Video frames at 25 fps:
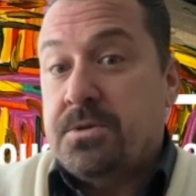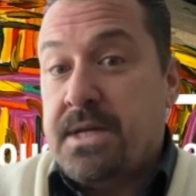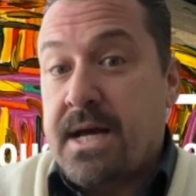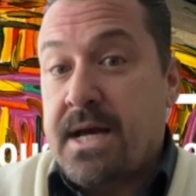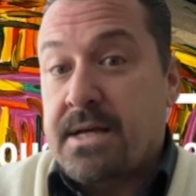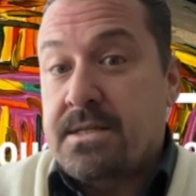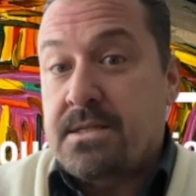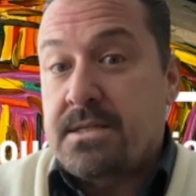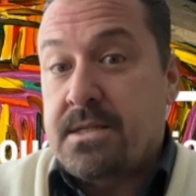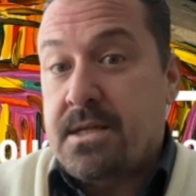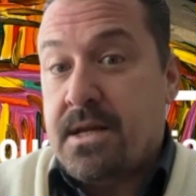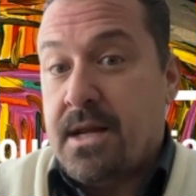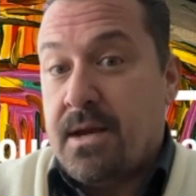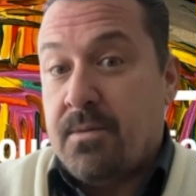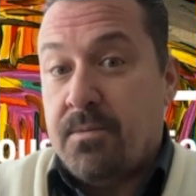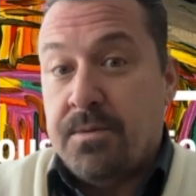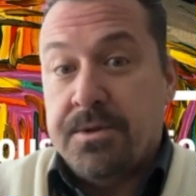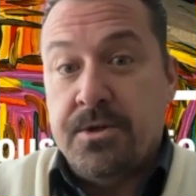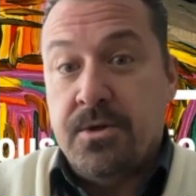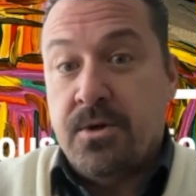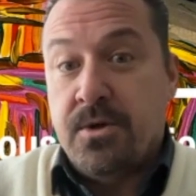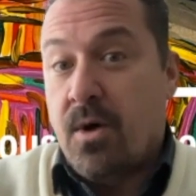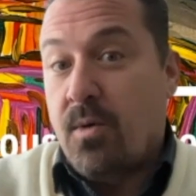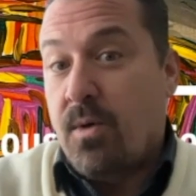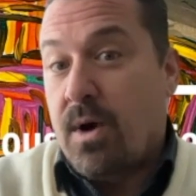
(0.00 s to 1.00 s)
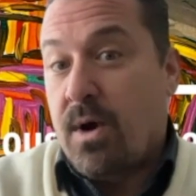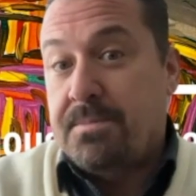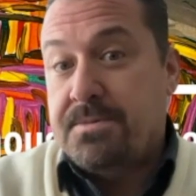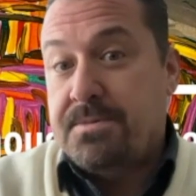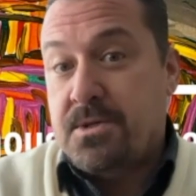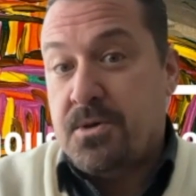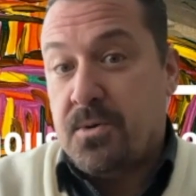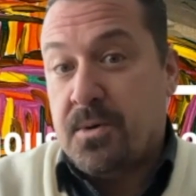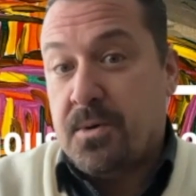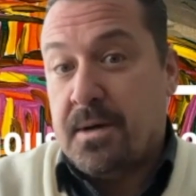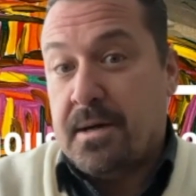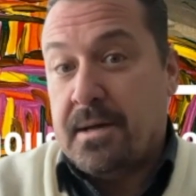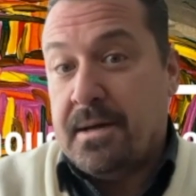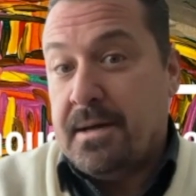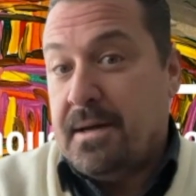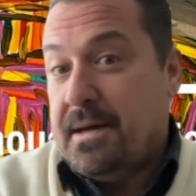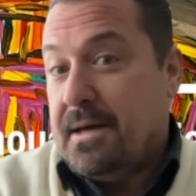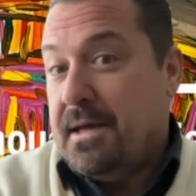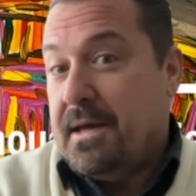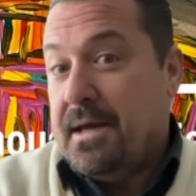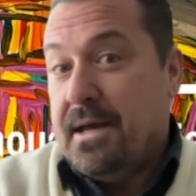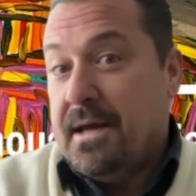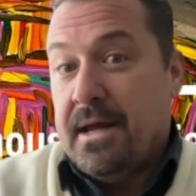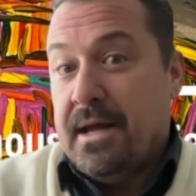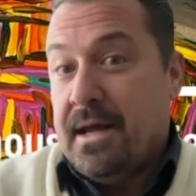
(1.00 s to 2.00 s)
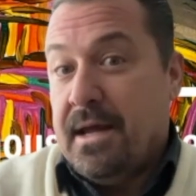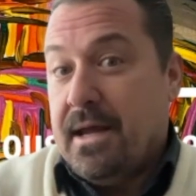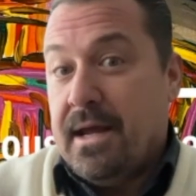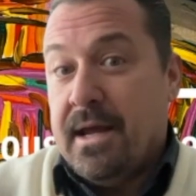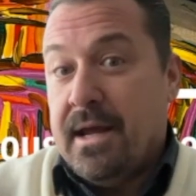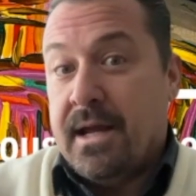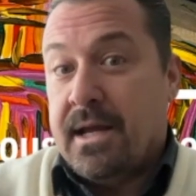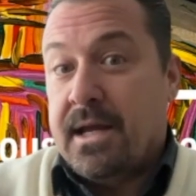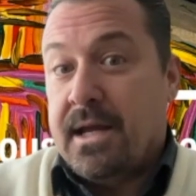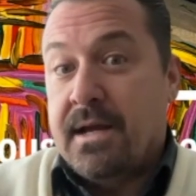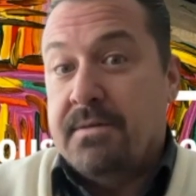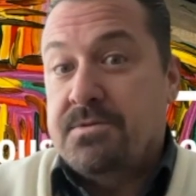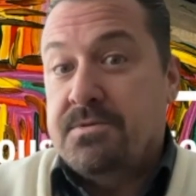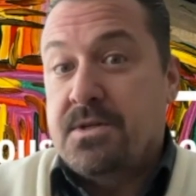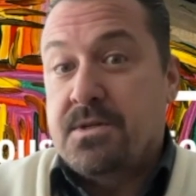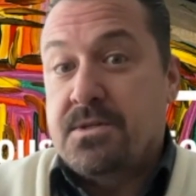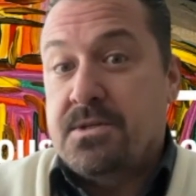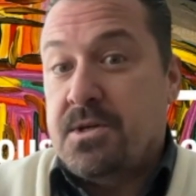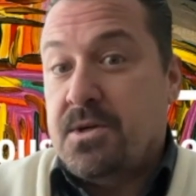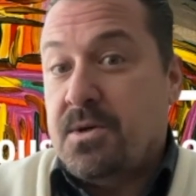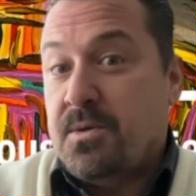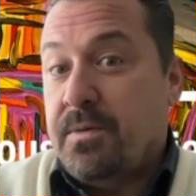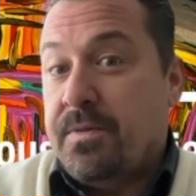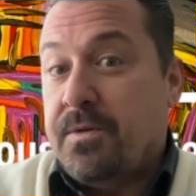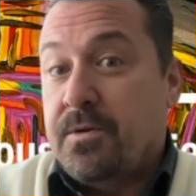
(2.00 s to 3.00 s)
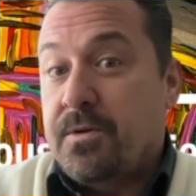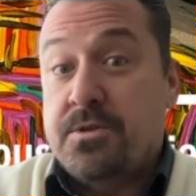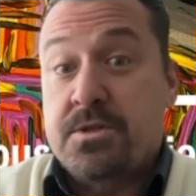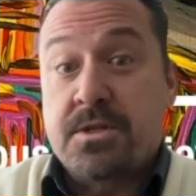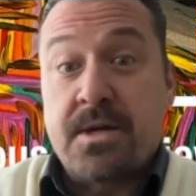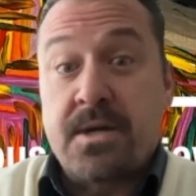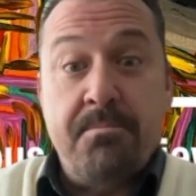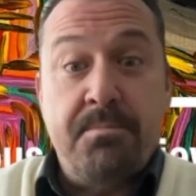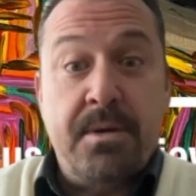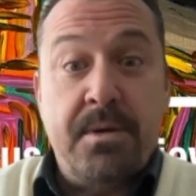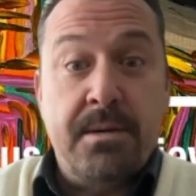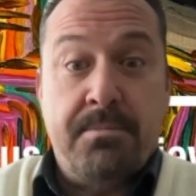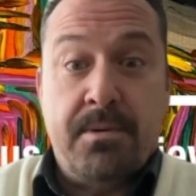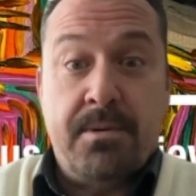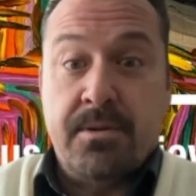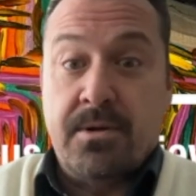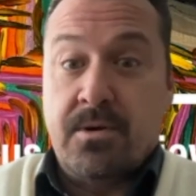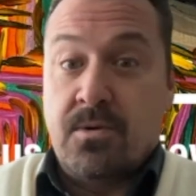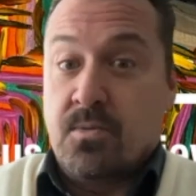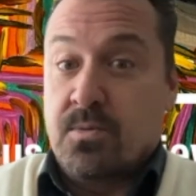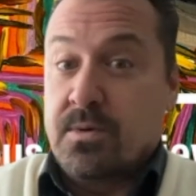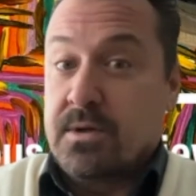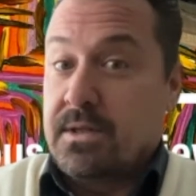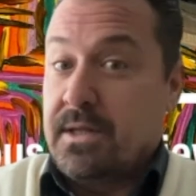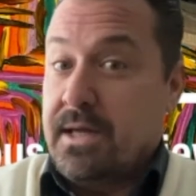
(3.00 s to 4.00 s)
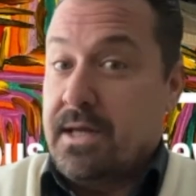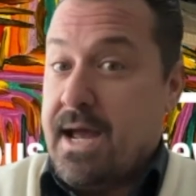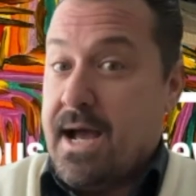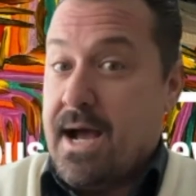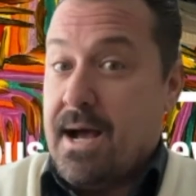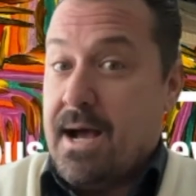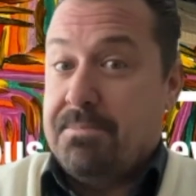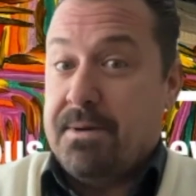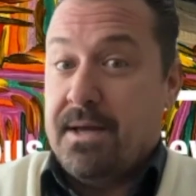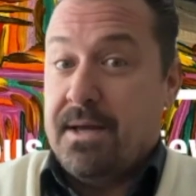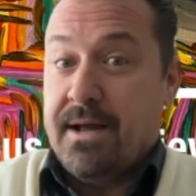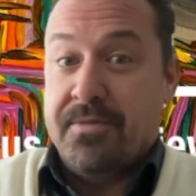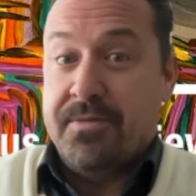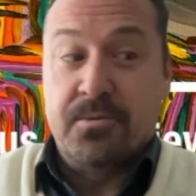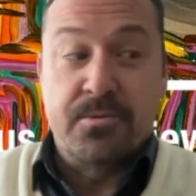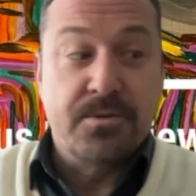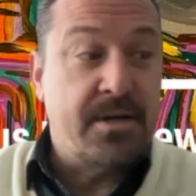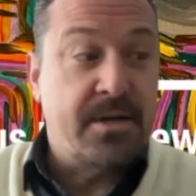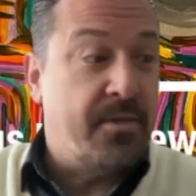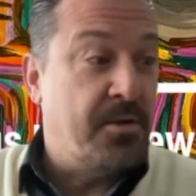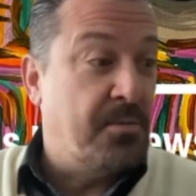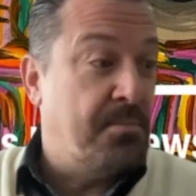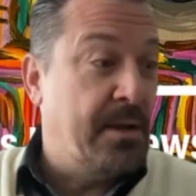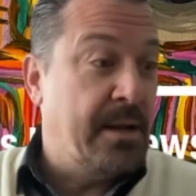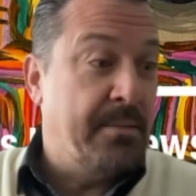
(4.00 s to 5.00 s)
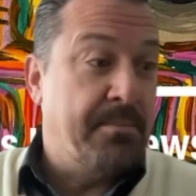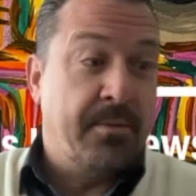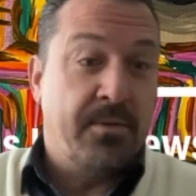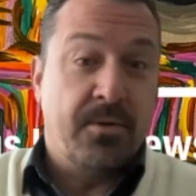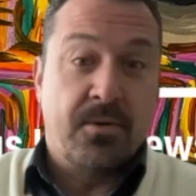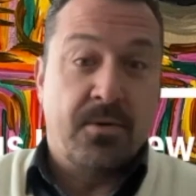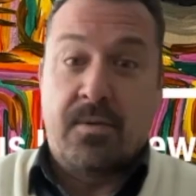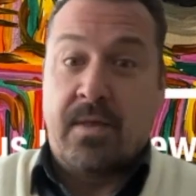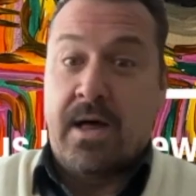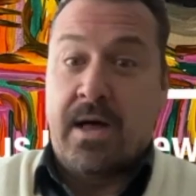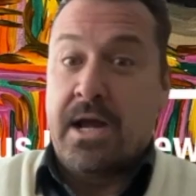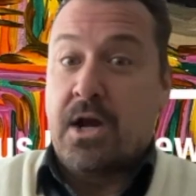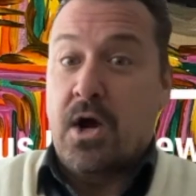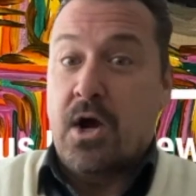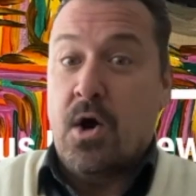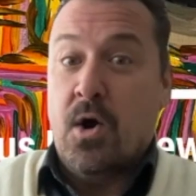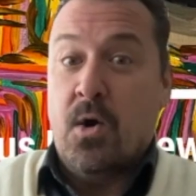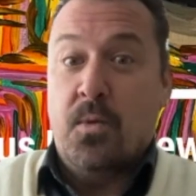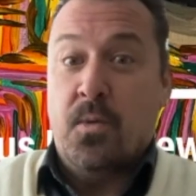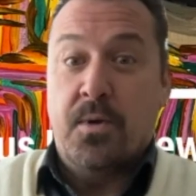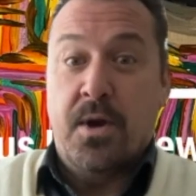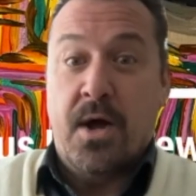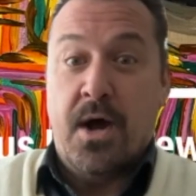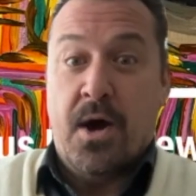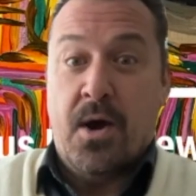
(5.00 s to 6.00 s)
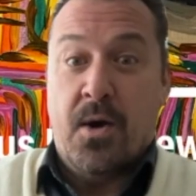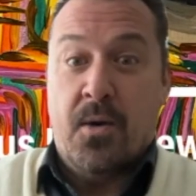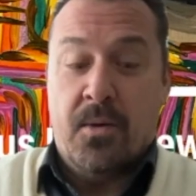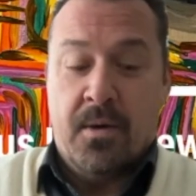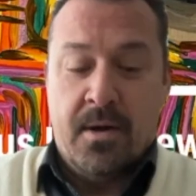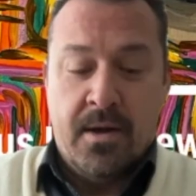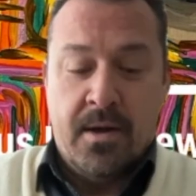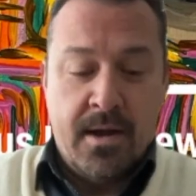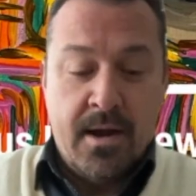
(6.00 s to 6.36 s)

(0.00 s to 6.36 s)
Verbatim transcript: destiny. When you go up to it, it gives it to you. And there's some people that are really happy, and there's other people that are like, oh no.